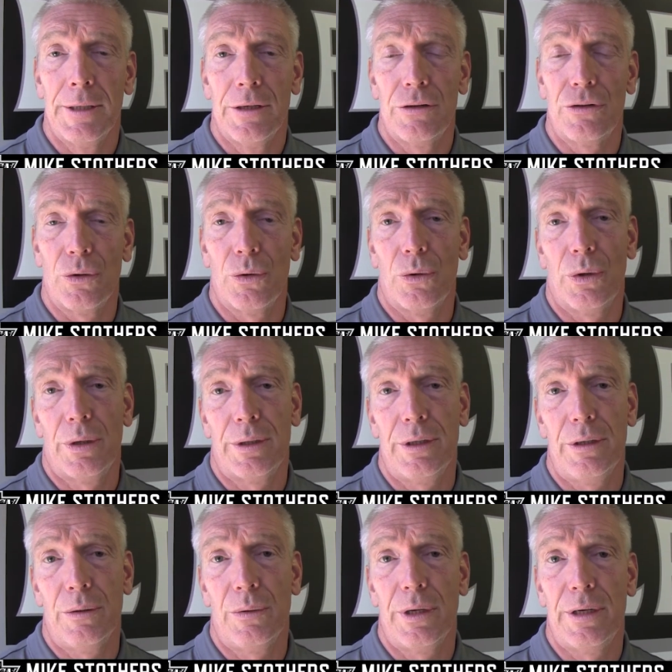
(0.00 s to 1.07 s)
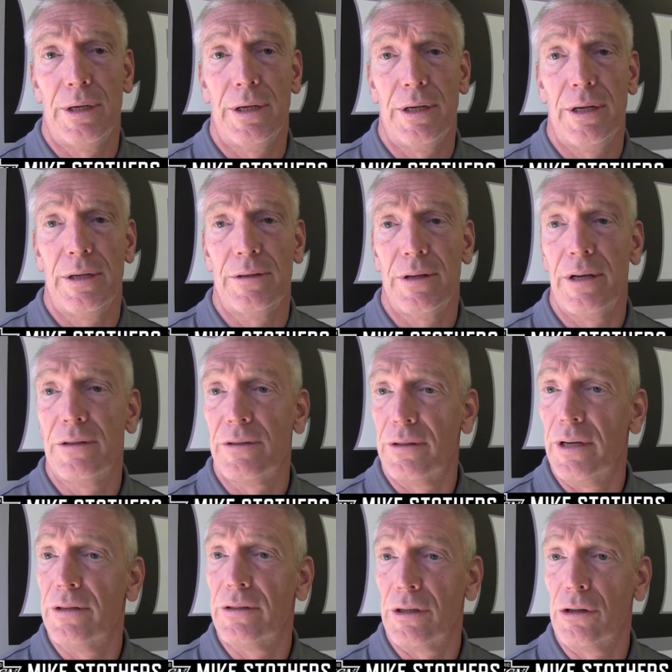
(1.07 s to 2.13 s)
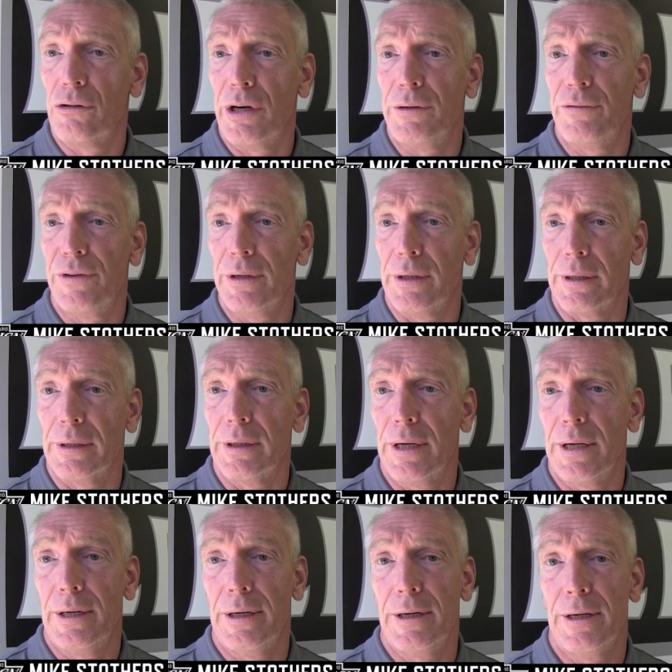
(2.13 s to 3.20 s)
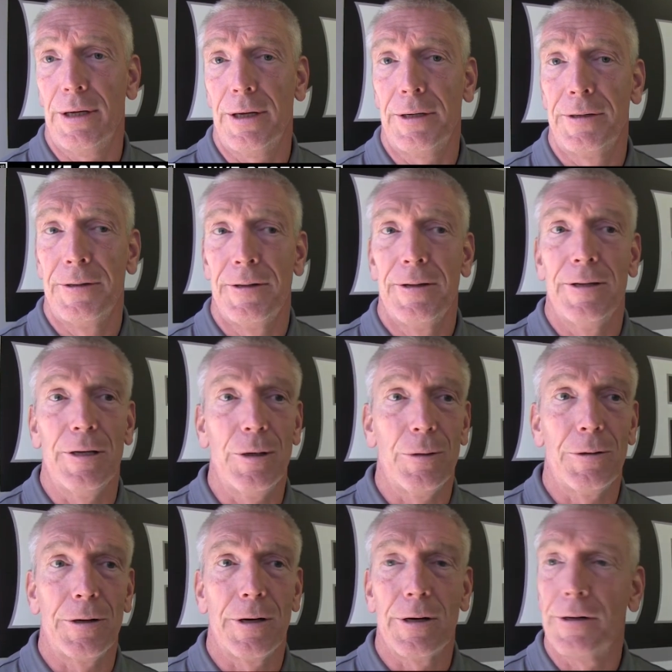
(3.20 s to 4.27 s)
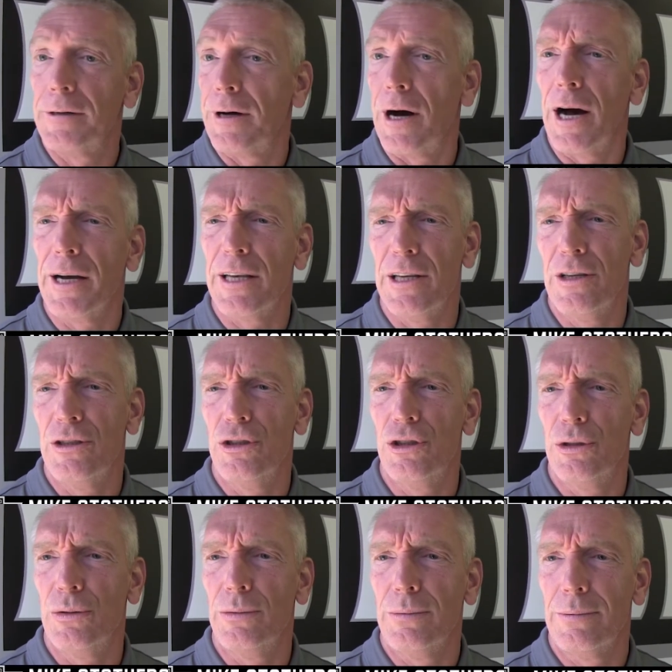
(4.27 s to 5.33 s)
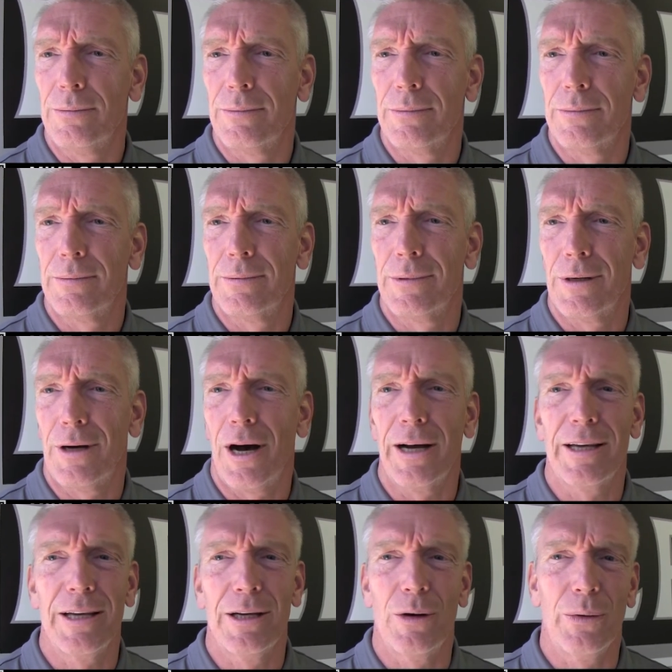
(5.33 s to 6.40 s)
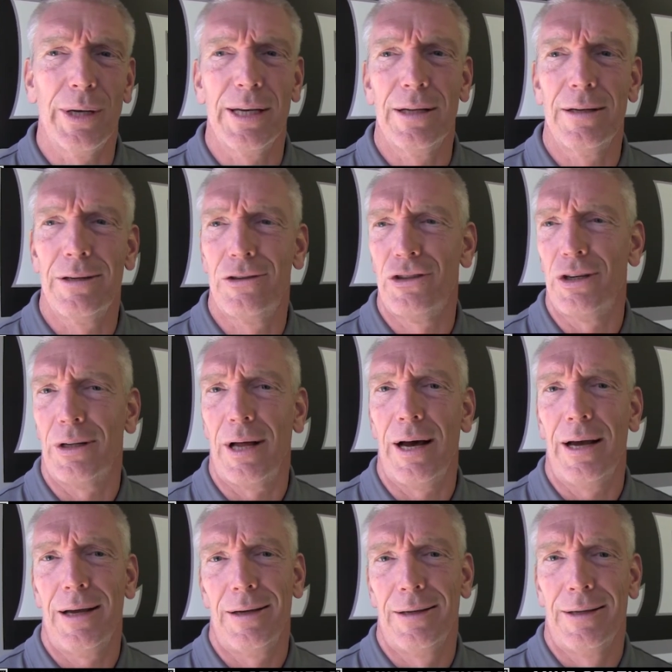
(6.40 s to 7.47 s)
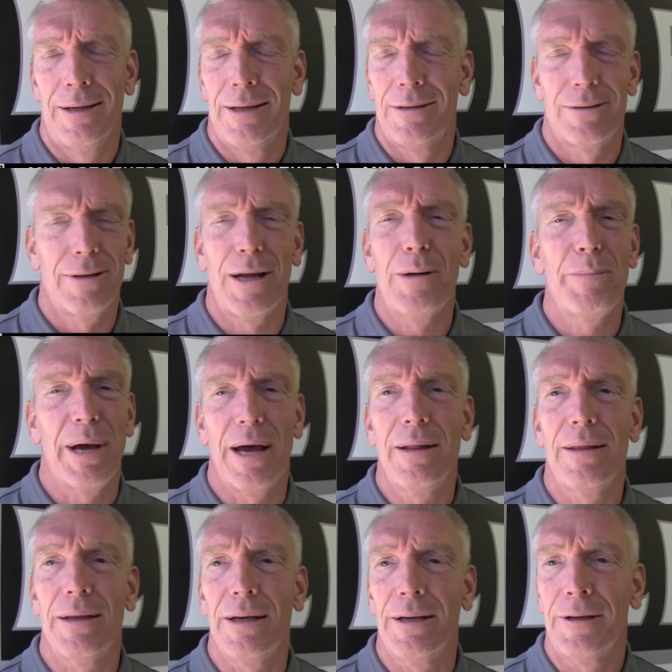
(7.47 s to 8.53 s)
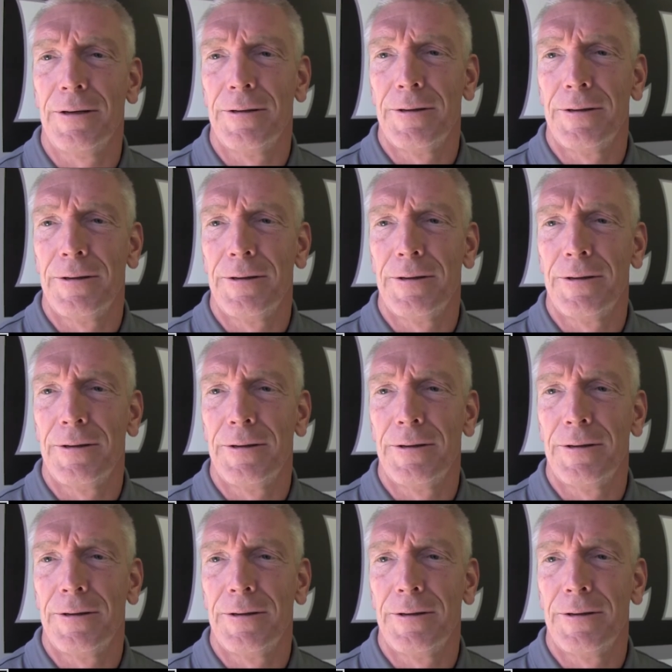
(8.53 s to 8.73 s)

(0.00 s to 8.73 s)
So you know what, it's a great feeling. And you know, hockey in June, hockey going into July, it's not a bad thing.